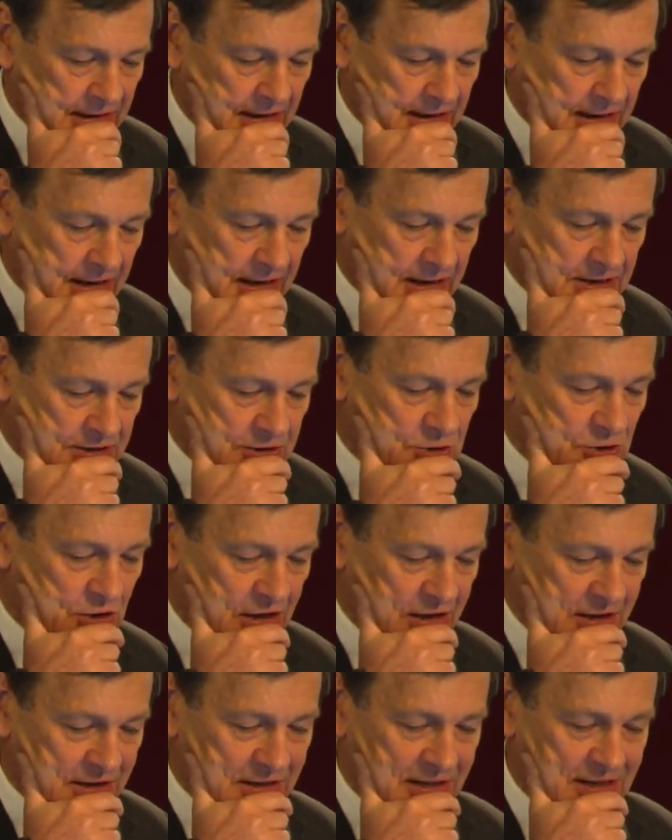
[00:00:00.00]
to
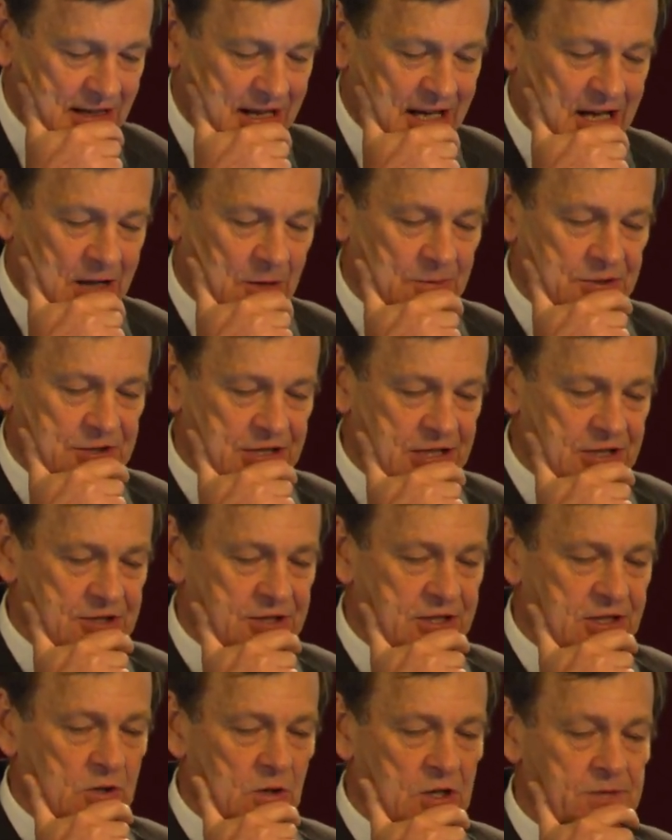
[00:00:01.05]
try and help teach
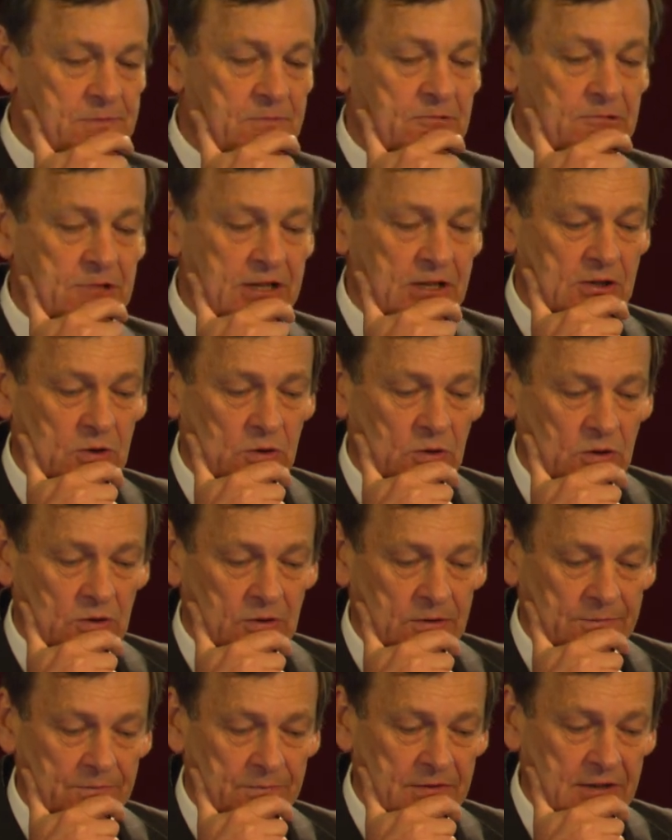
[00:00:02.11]
the US Marine
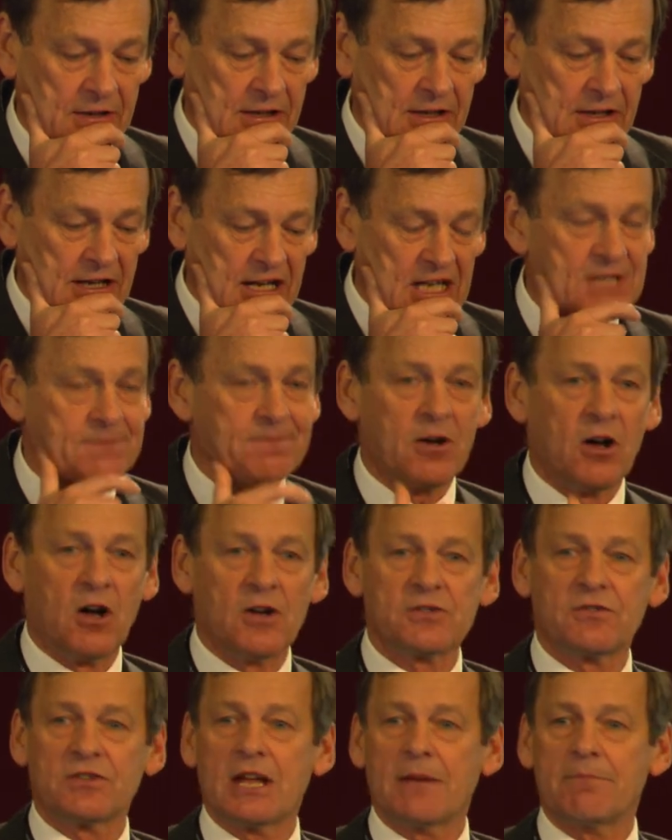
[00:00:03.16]
Corps as
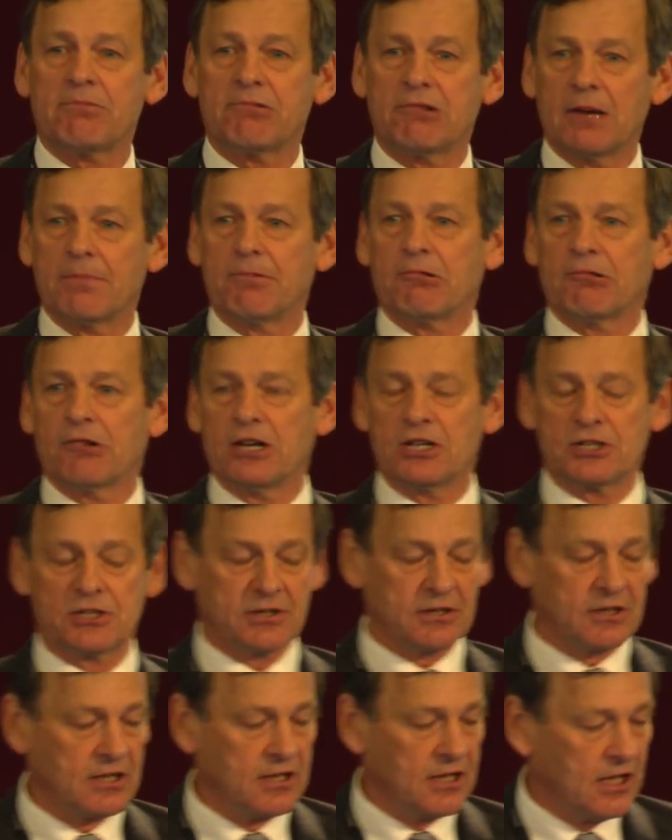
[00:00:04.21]
part of their
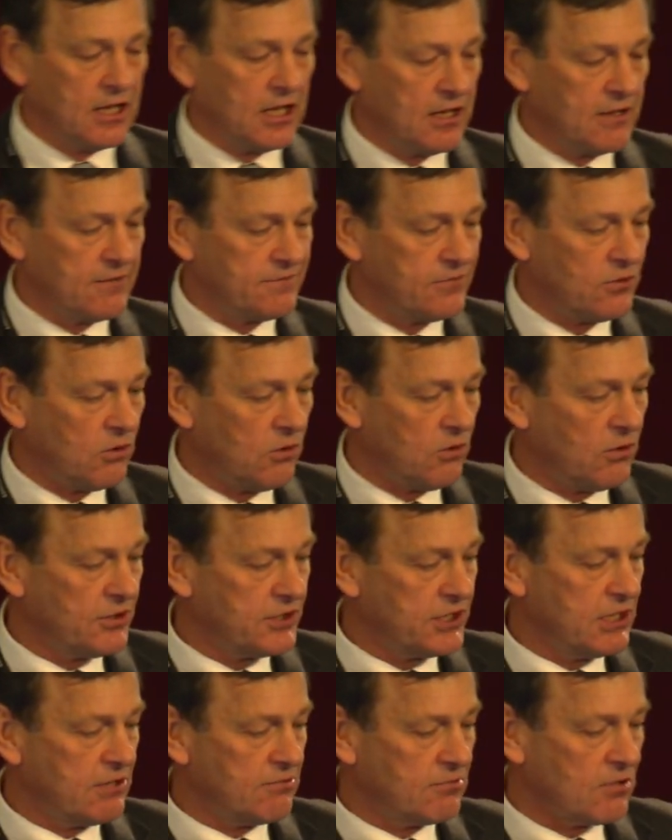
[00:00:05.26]
preparation for
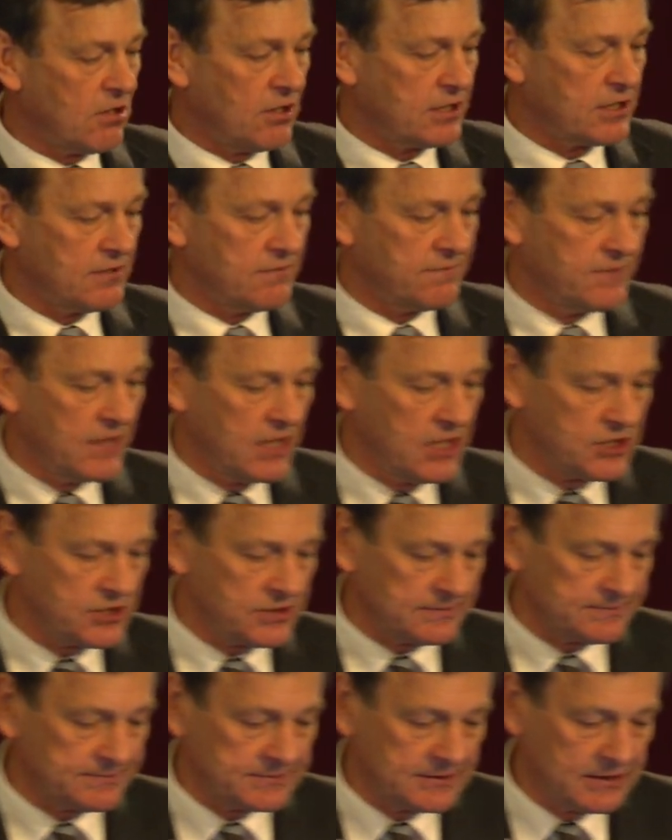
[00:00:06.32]
the Iraq
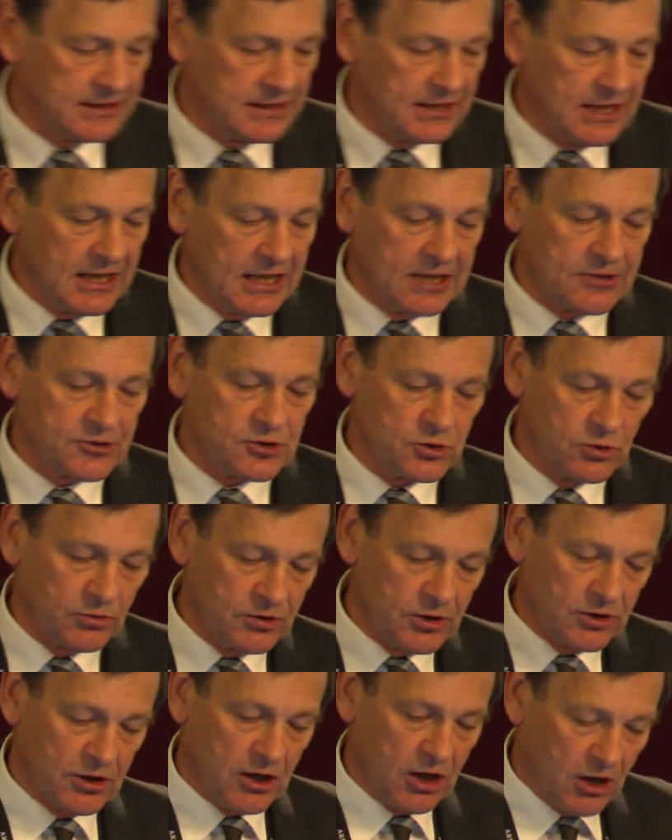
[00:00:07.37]
invasion. I was
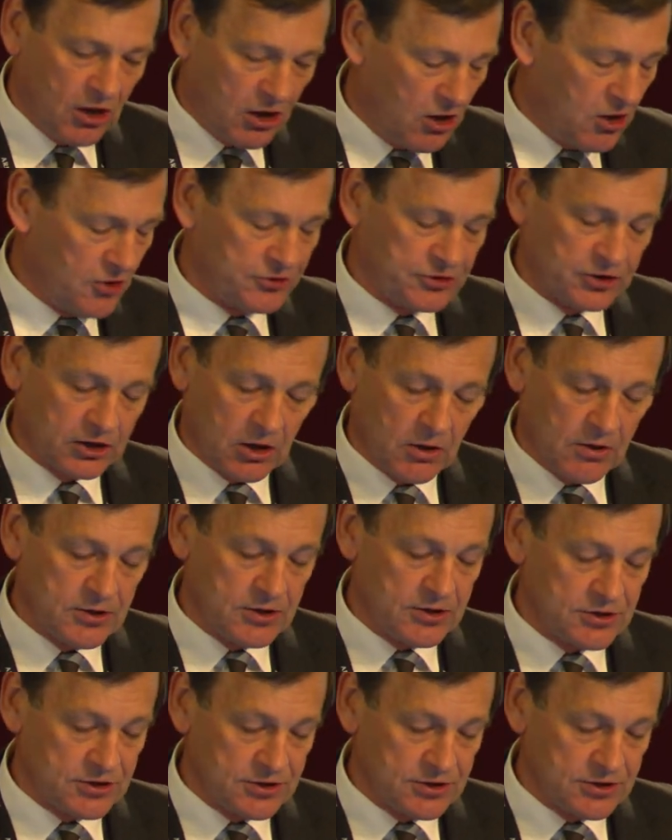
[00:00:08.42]
asked to go and